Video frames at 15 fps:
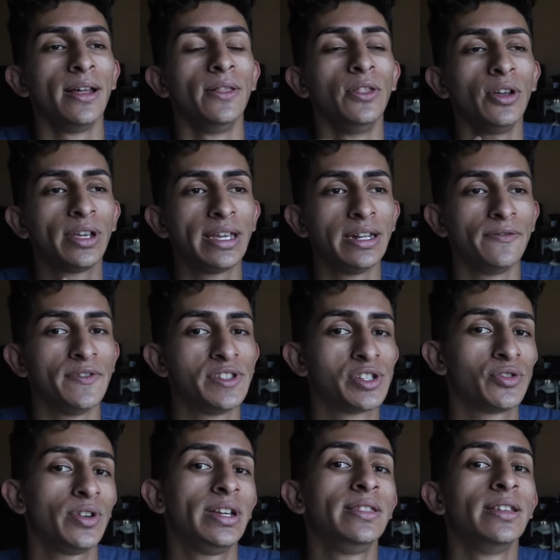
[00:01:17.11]
looking of a
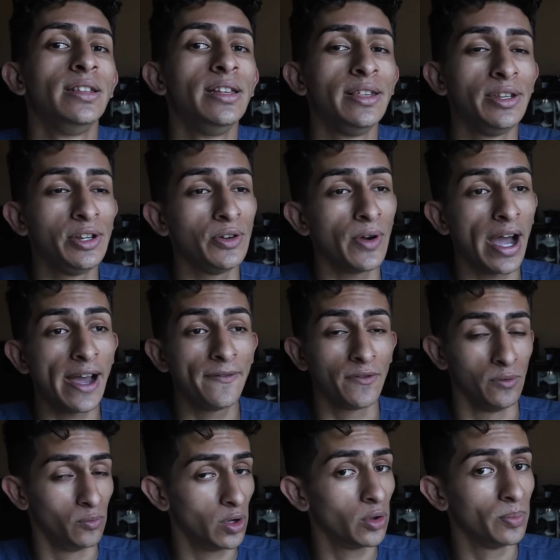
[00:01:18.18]
screen than the new
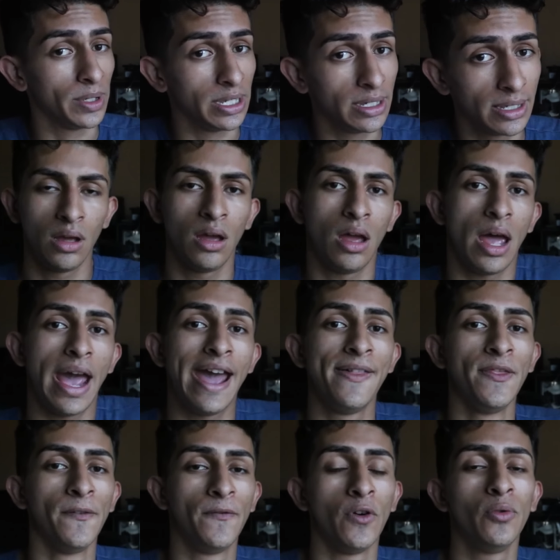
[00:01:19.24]
iPhone will be.
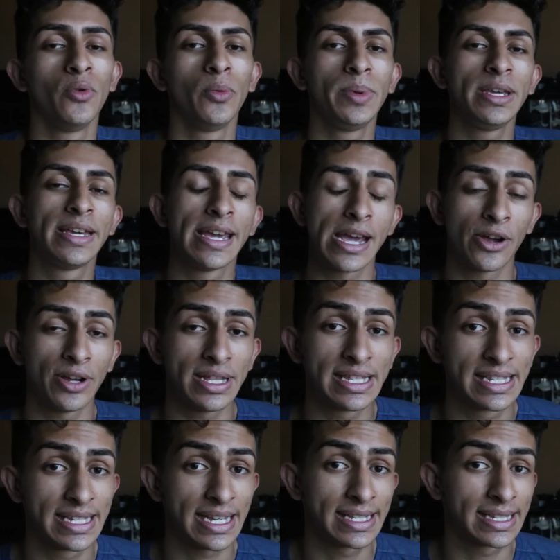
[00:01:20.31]
And the phone will be carrying
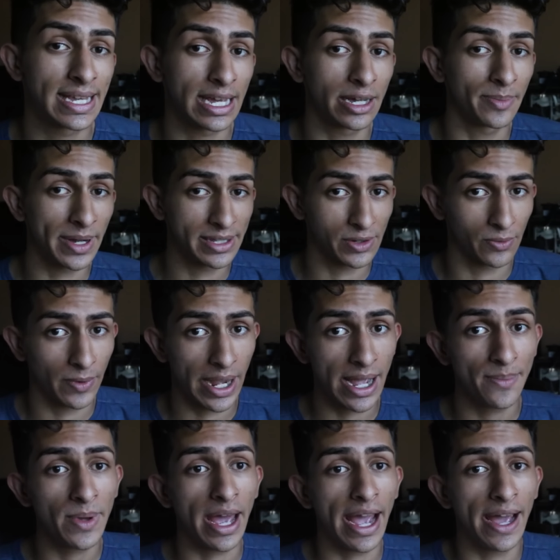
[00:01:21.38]
six gigabytes of
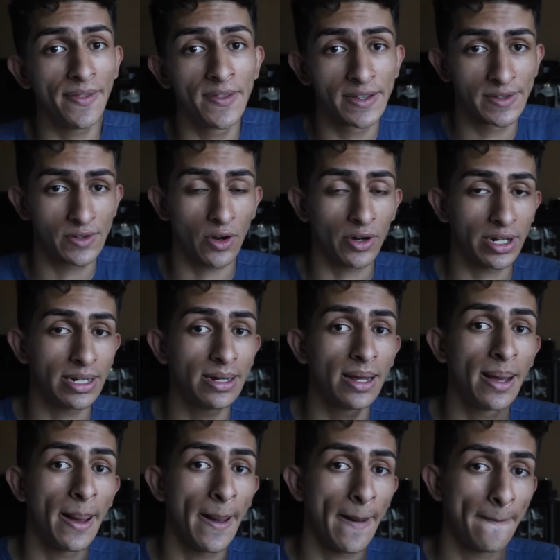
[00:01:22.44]
RAM, and the starting
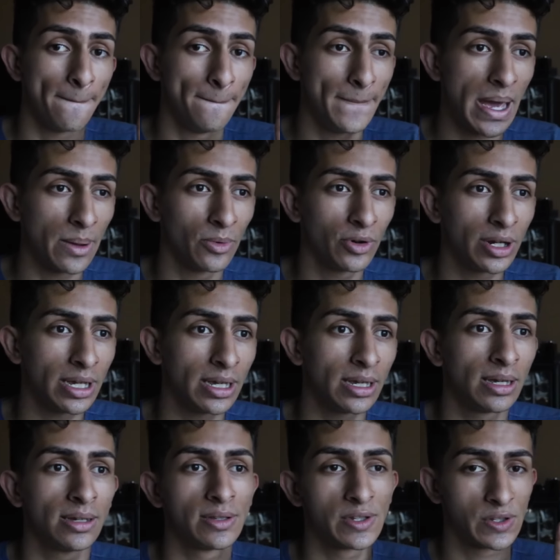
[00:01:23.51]
memory
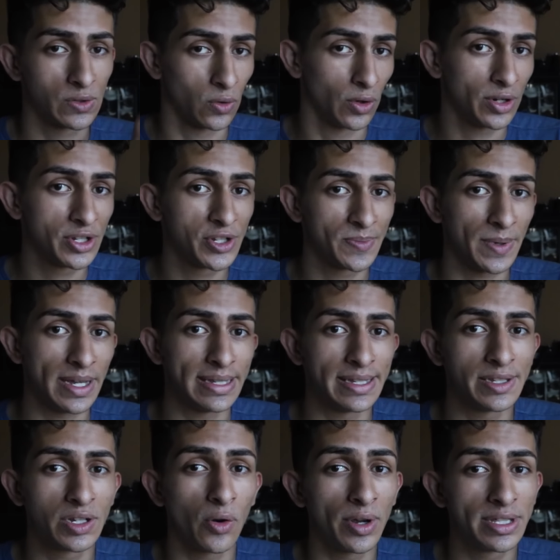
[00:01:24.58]
storage space
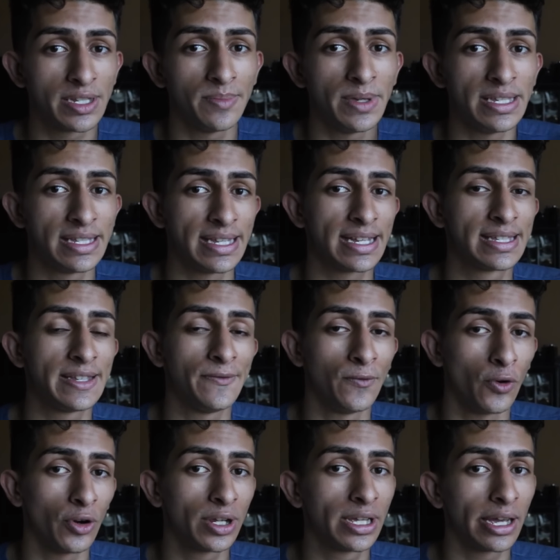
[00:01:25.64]
is going to be
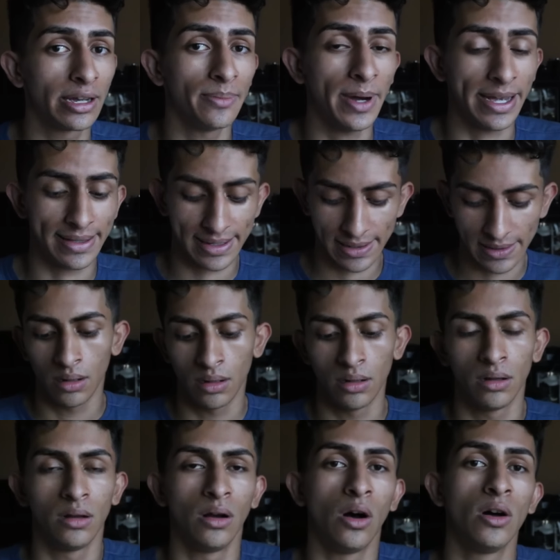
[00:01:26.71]
sixty-four gigabytes.
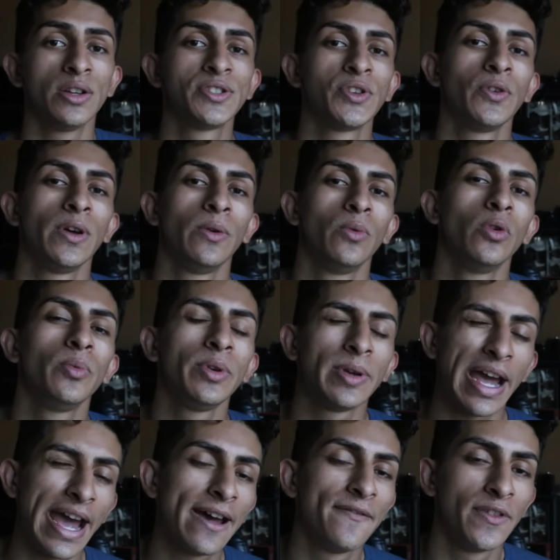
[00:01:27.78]
Also, it will be,
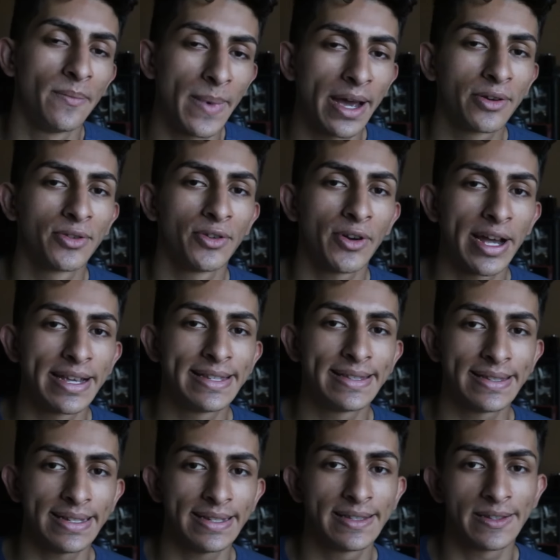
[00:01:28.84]
have the micro
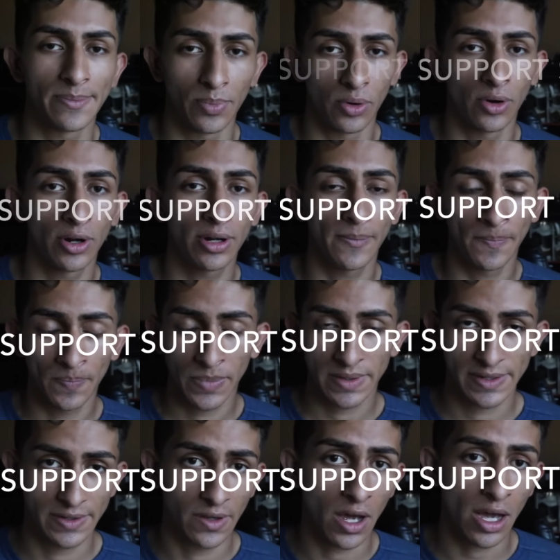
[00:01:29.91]
S D support
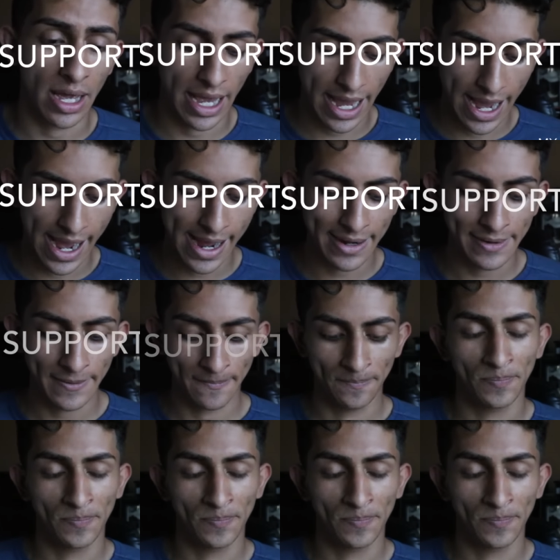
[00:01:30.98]
slot, and